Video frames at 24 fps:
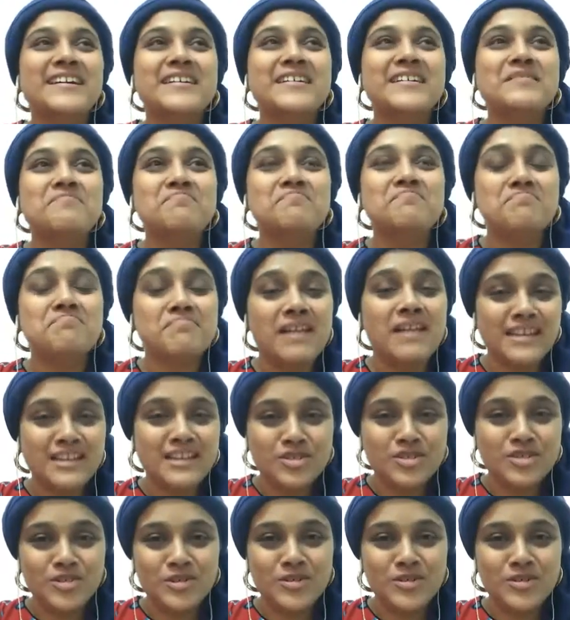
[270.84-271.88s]

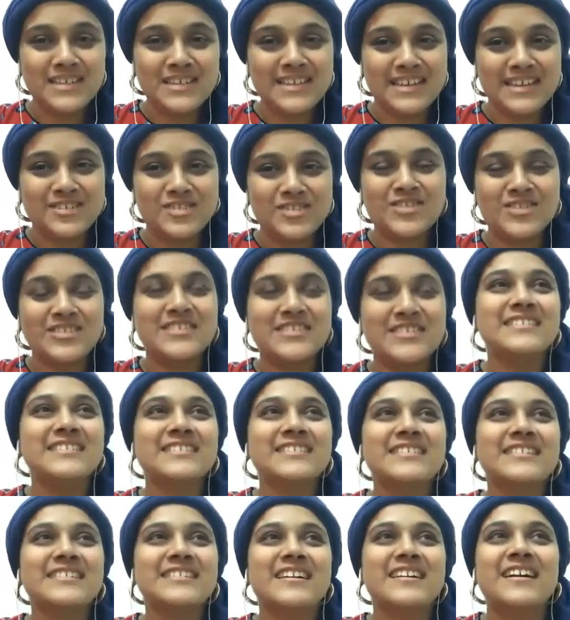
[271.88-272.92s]
manage your attention,
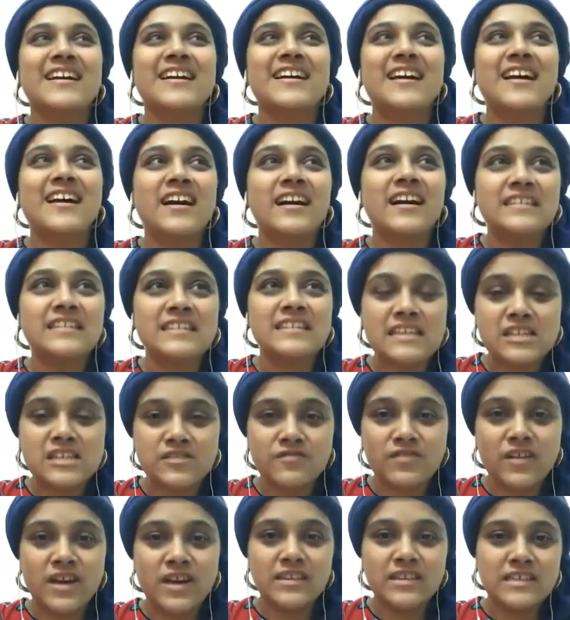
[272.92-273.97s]

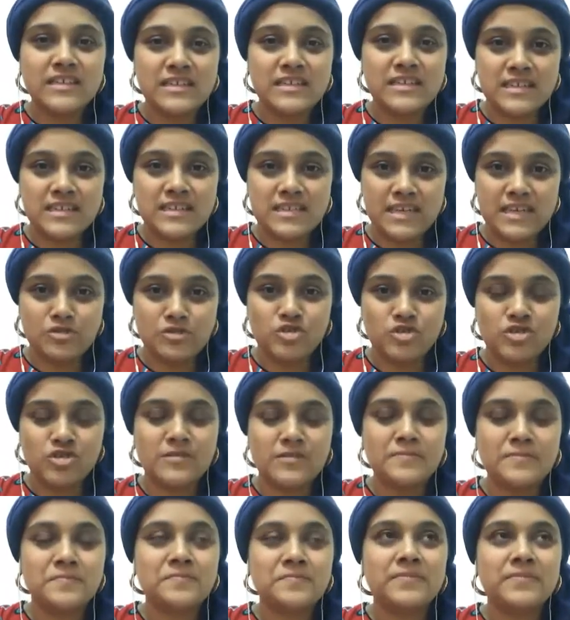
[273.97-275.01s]
identify the intention,